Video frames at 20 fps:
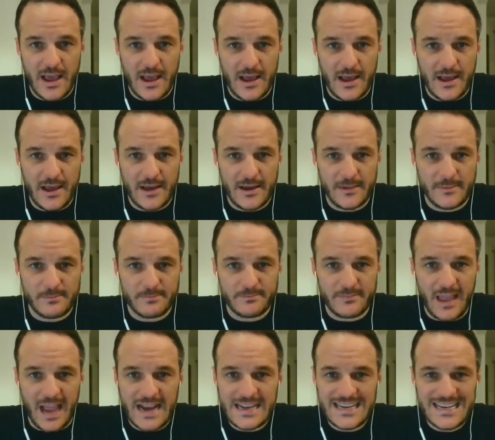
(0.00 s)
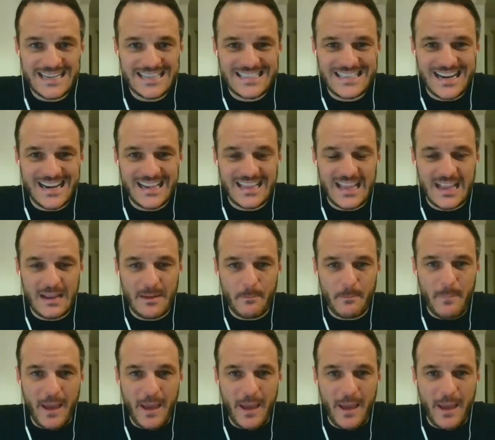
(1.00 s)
I didn't see anything